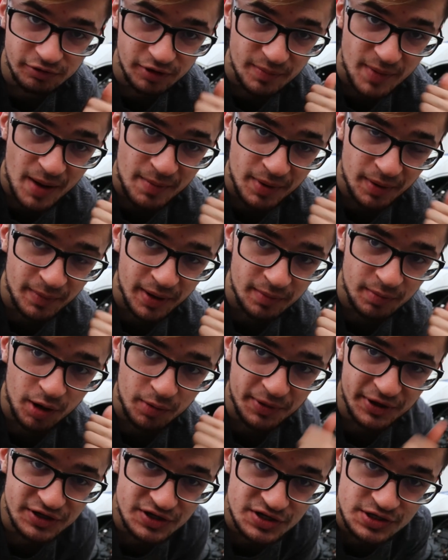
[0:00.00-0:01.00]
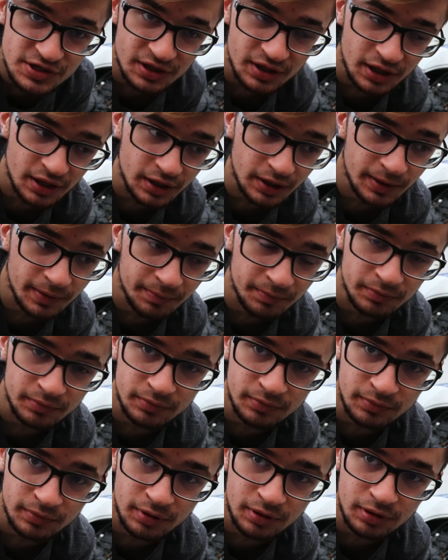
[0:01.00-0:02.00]
Remember my moped?
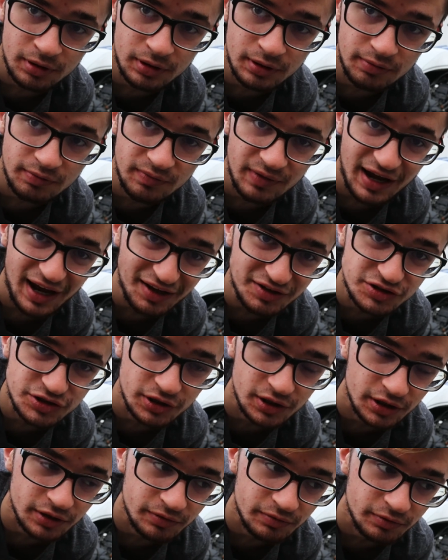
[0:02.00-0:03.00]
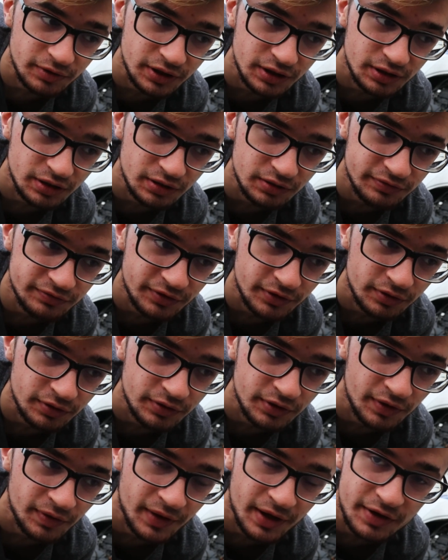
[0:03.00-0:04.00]
Actually, we
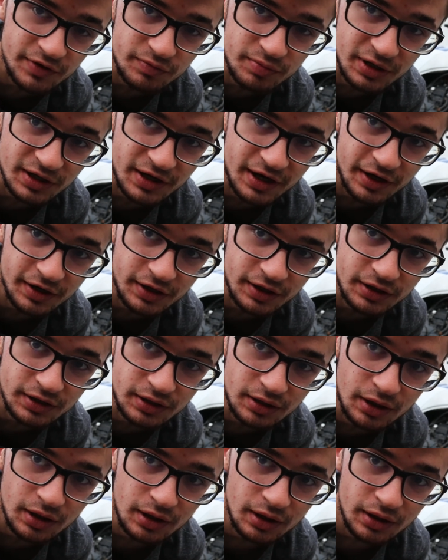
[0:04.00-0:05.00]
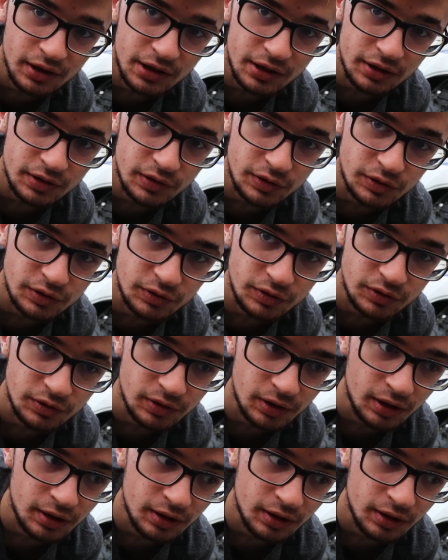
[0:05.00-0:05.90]
found a nice mechanic who